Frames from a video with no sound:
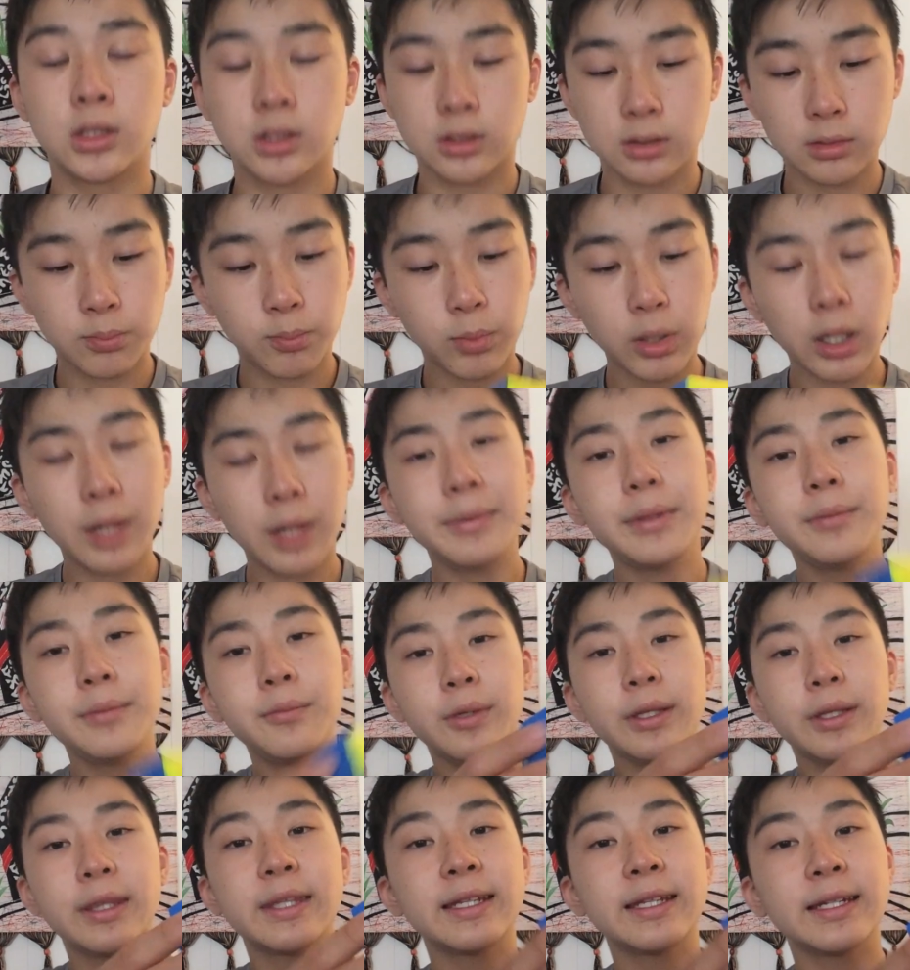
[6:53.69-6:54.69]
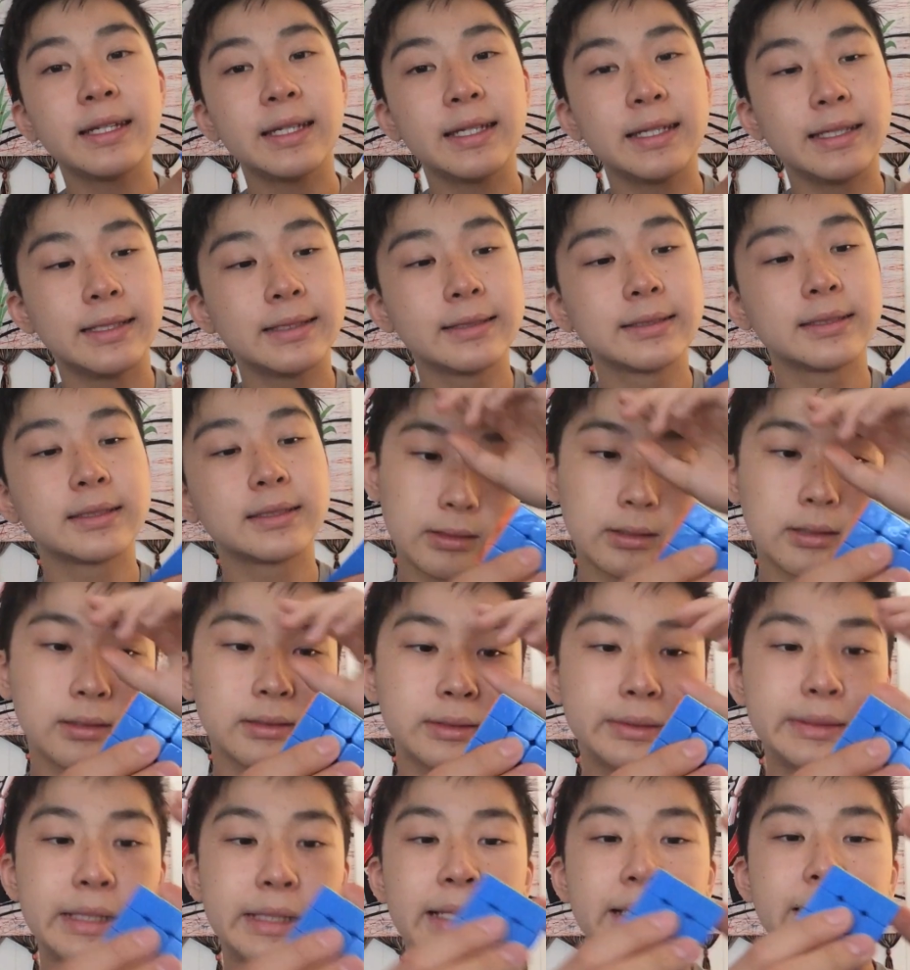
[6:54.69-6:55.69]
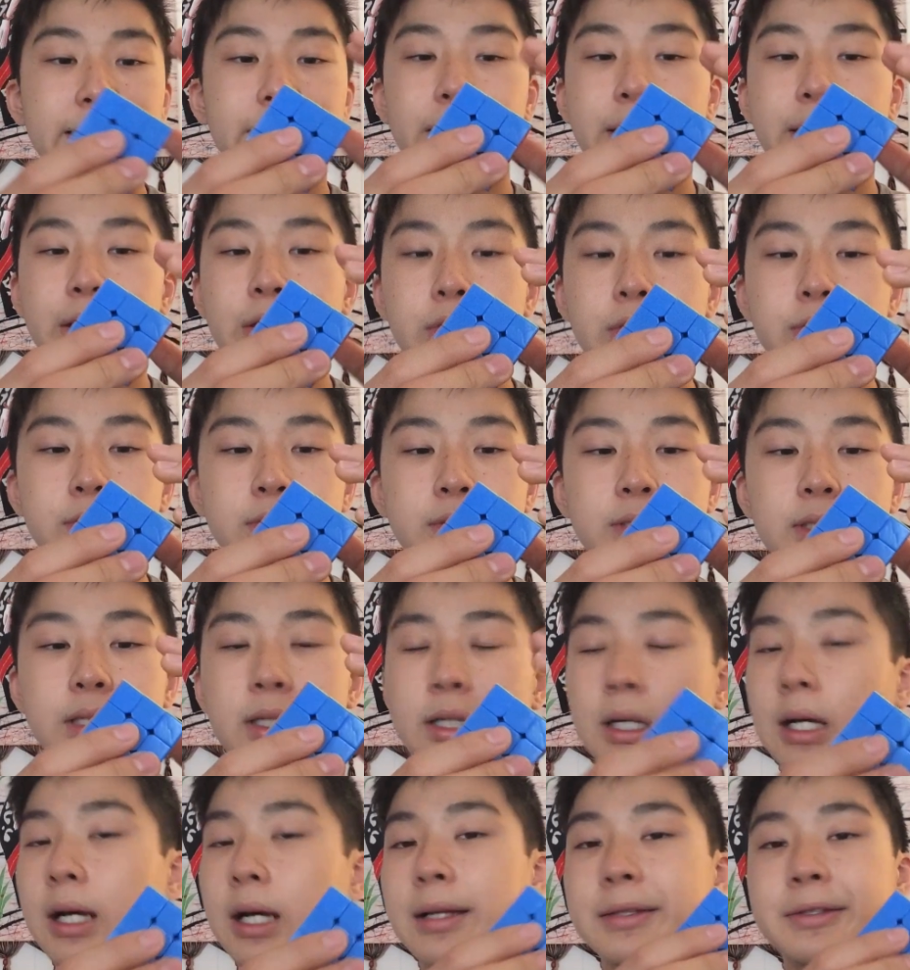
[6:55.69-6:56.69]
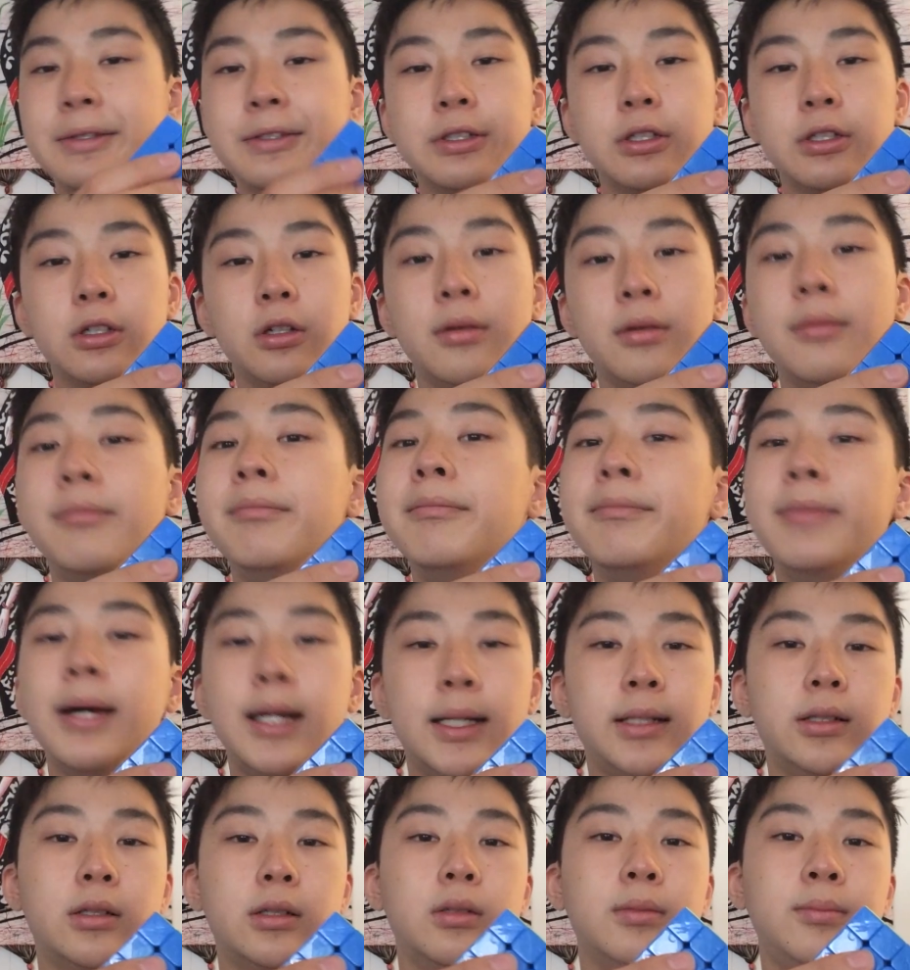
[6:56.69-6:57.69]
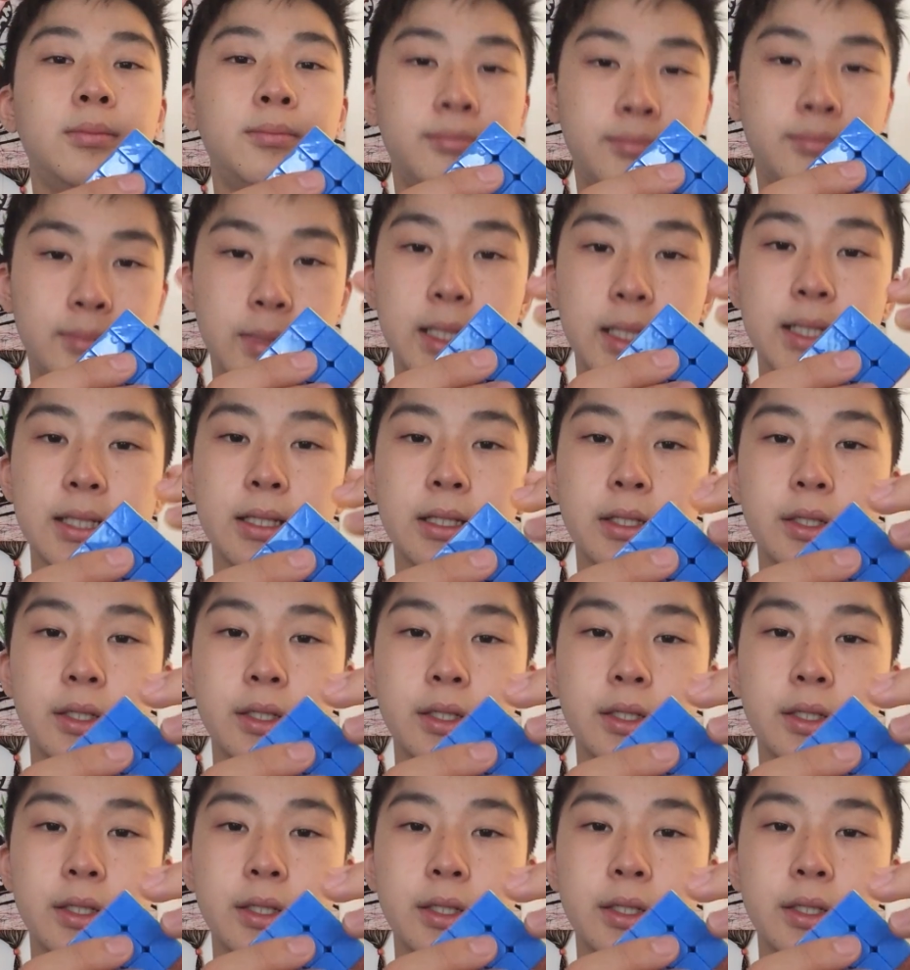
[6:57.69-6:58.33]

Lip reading: The problem with it is that there's other better mini